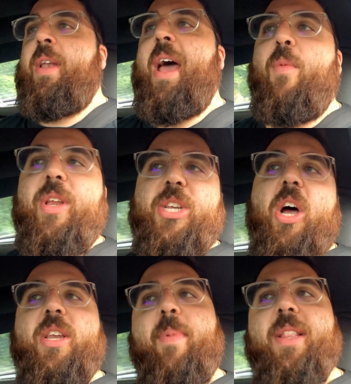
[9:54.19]
Now, we
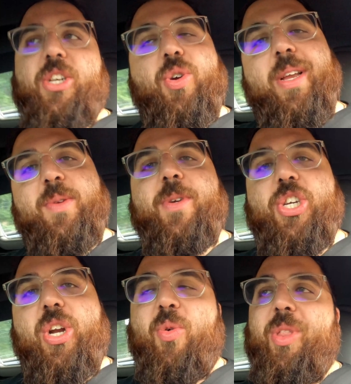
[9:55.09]
talked about the
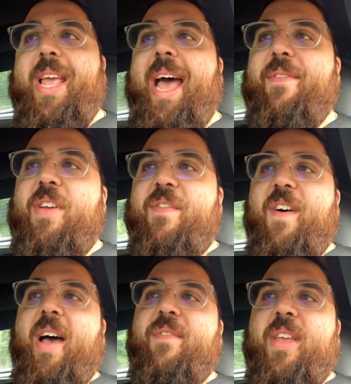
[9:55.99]
transmission only having
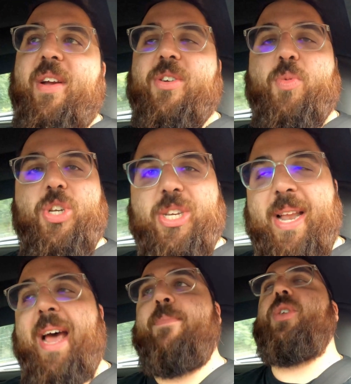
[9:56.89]
5 gears, which is
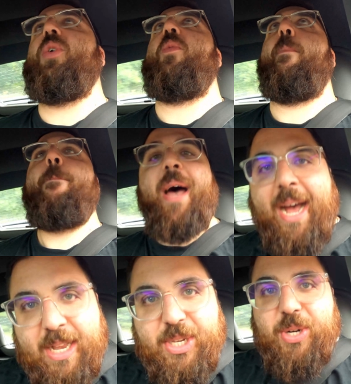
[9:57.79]
an absolute
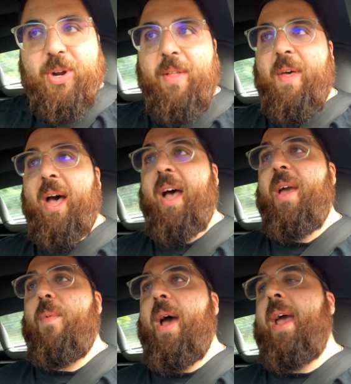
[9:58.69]
bastard on the
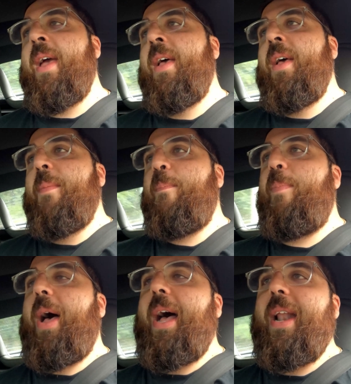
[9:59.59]
highway,
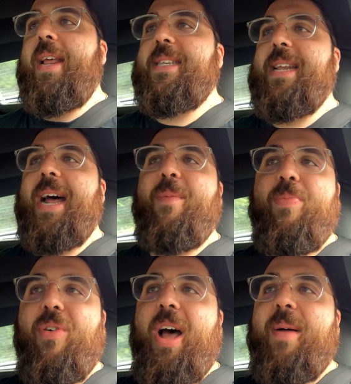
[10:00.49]
but it's not a
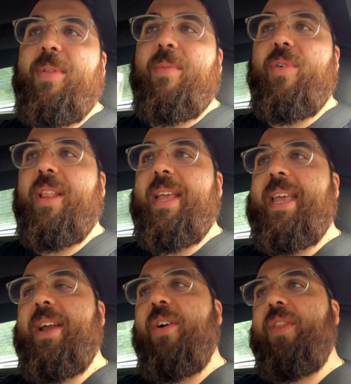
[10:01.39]
problem really
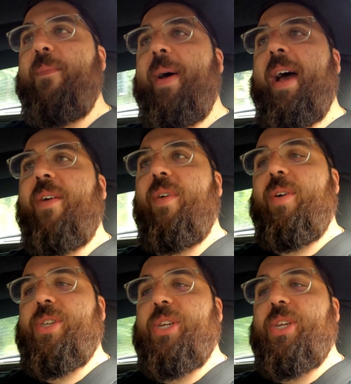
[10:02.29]
here on the back roads